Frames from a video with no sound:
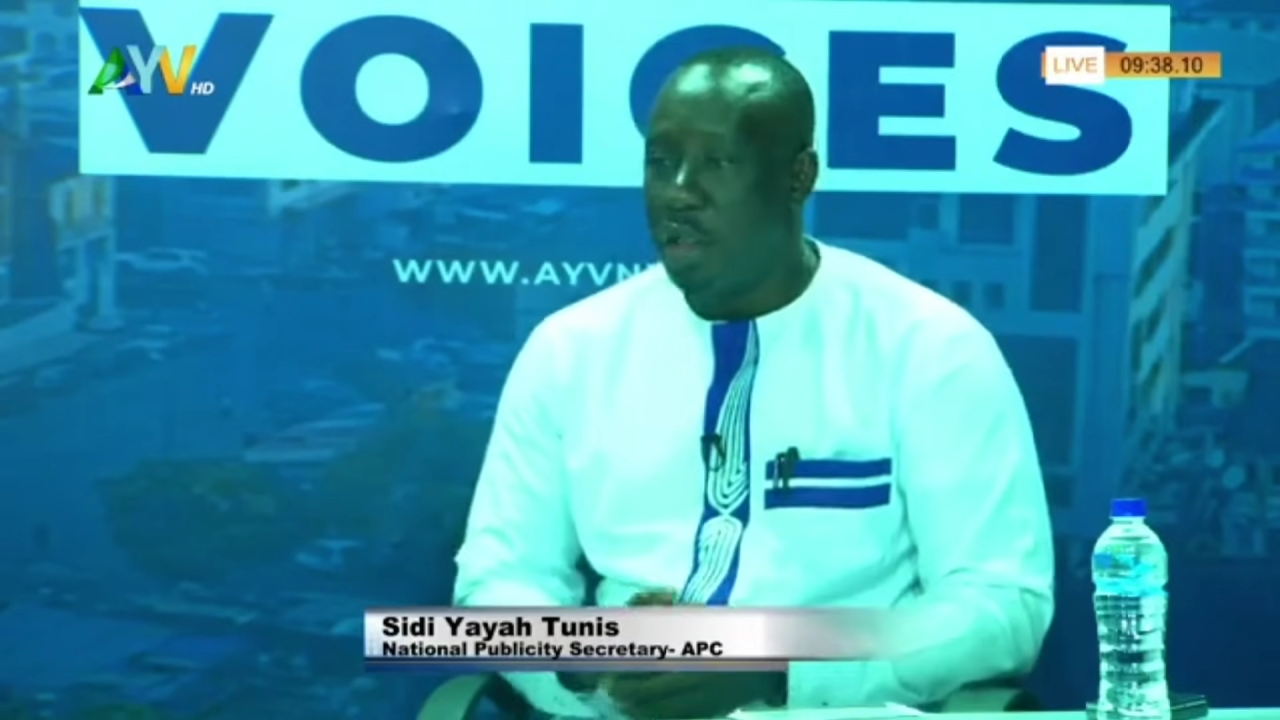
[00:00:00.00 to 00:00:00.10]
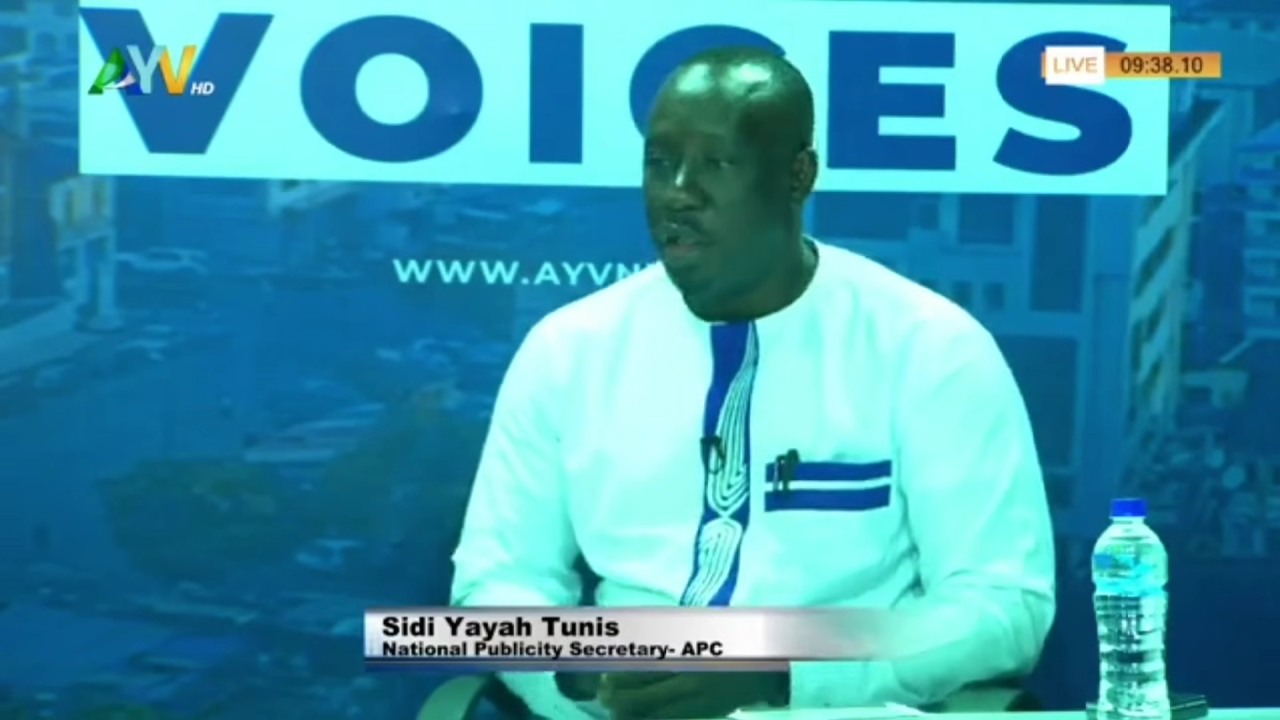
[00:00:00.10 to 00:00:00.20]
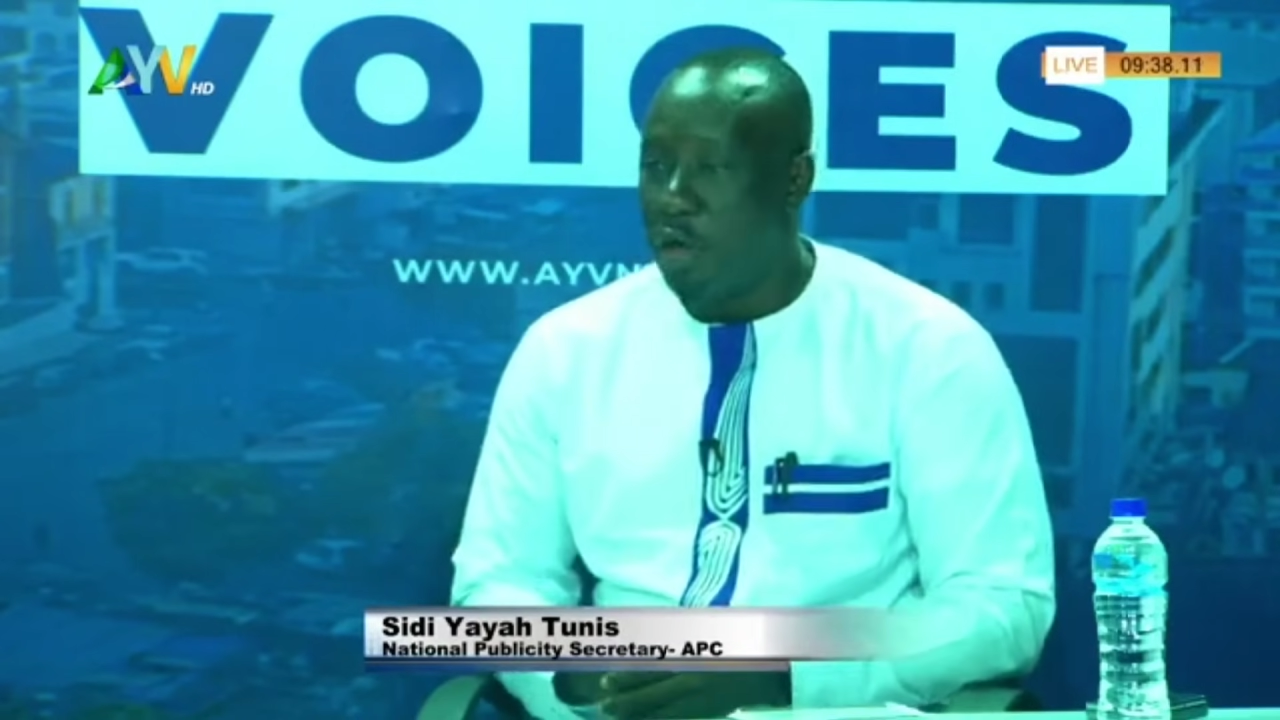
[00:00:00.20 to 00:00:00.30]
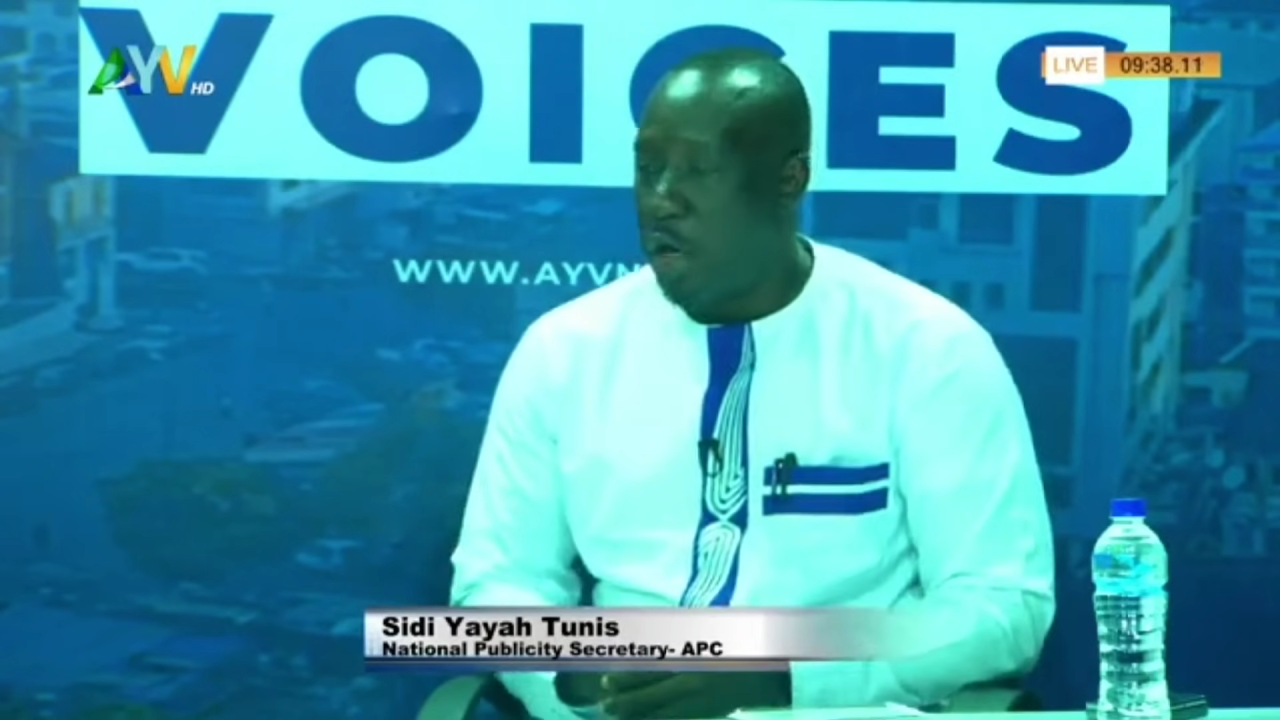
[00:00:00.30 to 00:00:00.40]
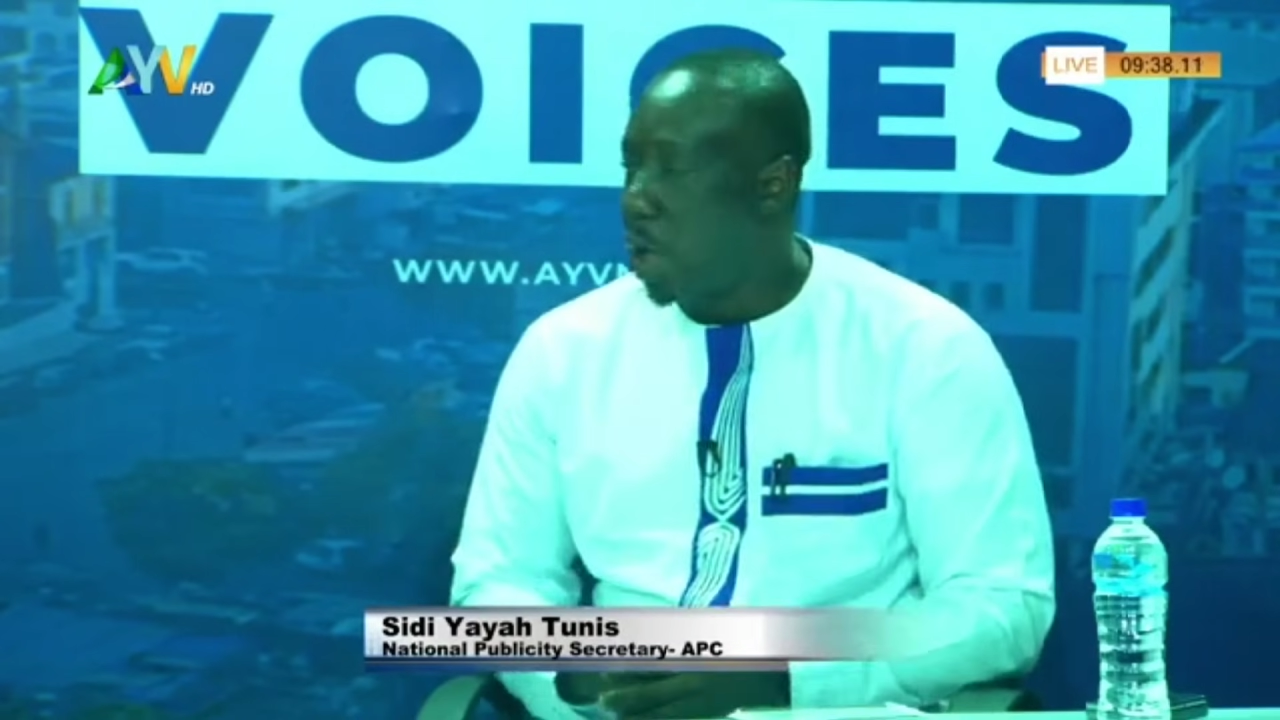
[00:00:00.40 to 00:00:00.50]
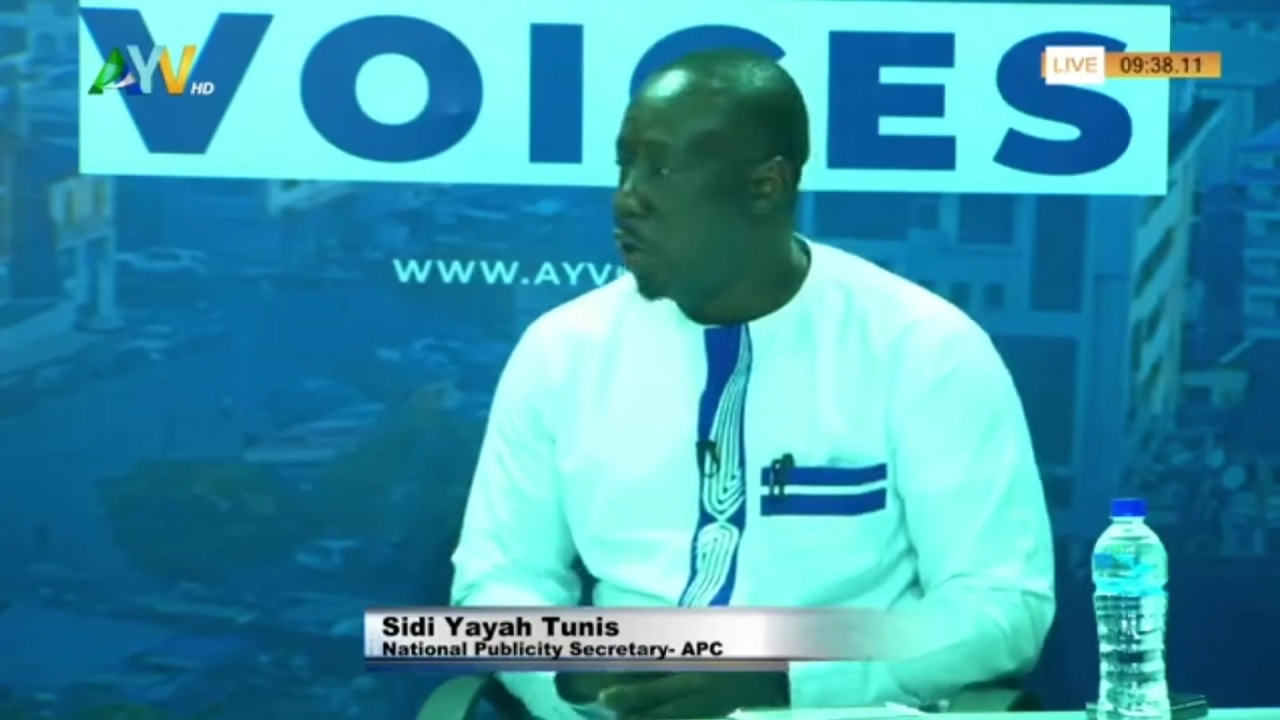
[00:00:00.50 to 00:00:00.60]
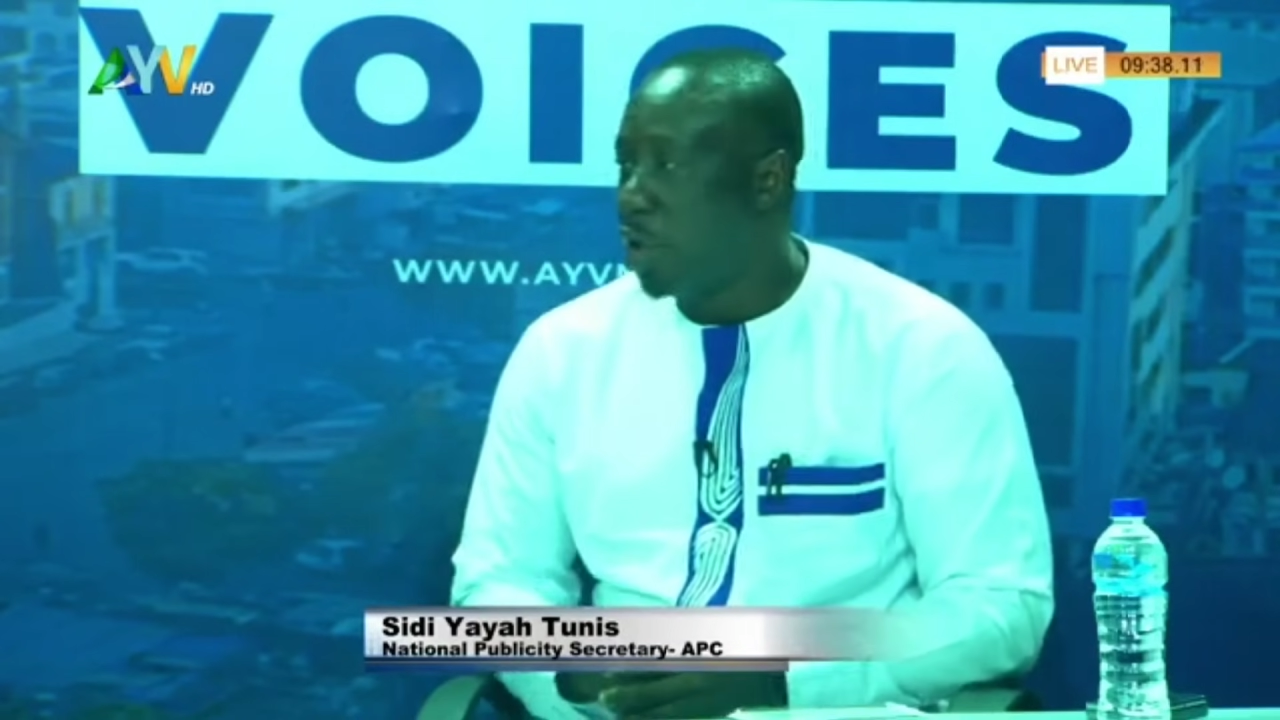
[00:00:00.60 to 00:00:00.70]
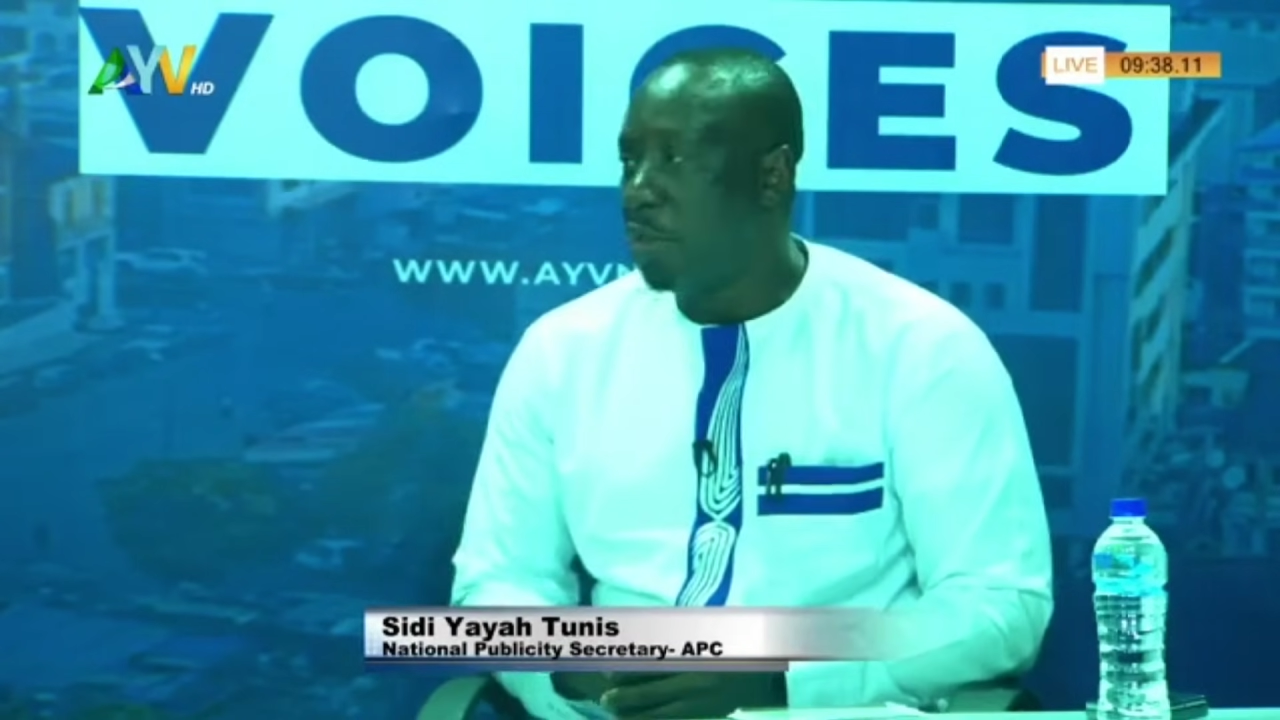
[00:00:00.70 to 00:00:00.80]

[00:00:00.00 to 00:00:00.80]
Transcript: they make any